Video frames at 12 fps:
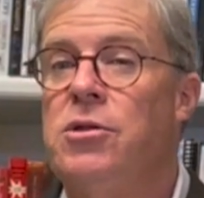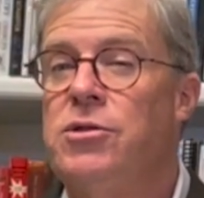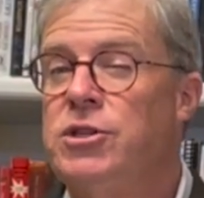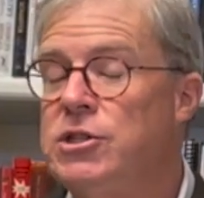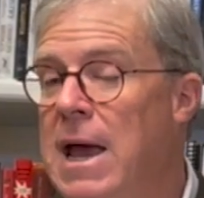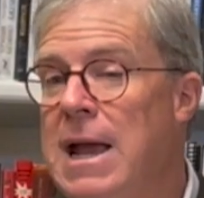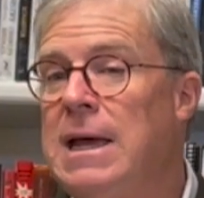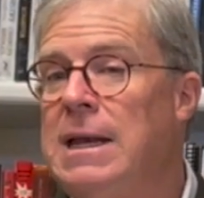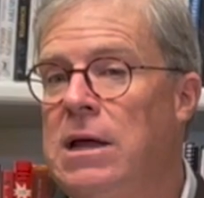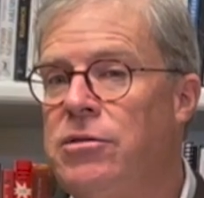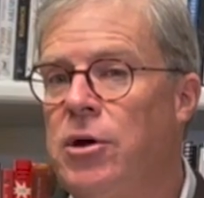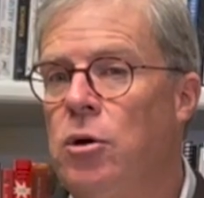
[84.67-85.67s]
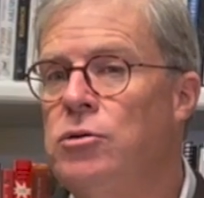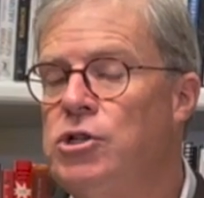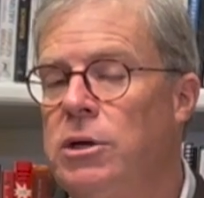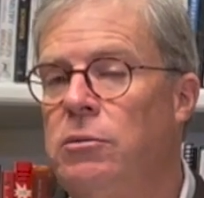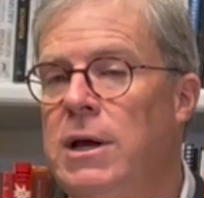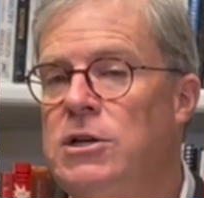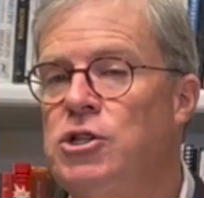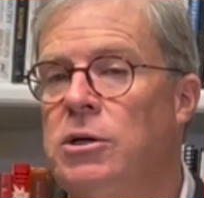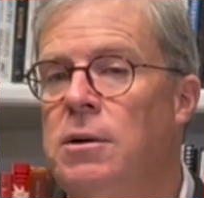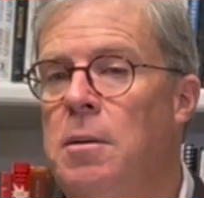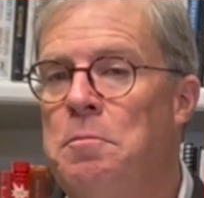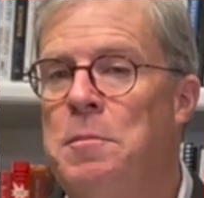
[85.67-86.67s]
second and third
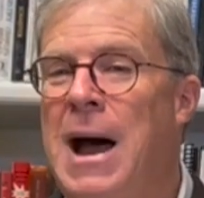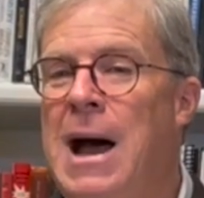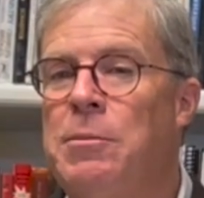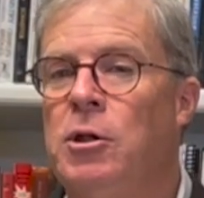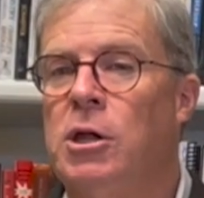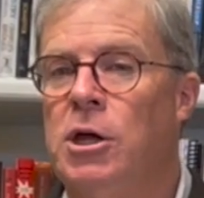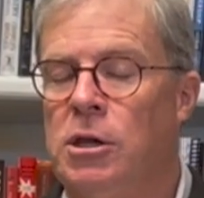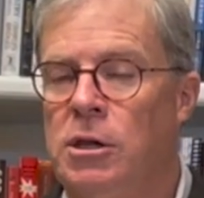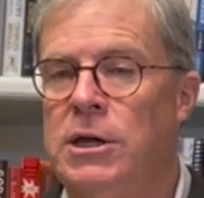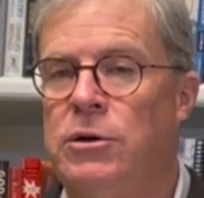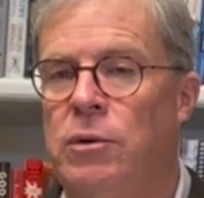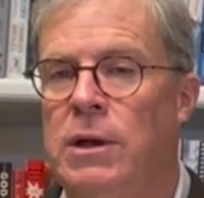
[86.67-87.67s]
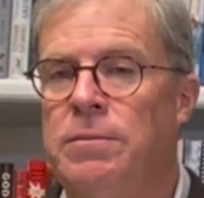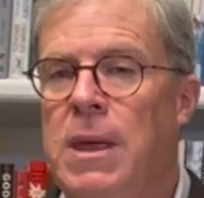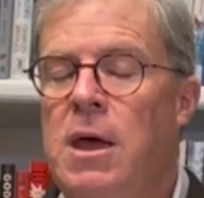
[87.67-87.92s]
generation Bible illiterate,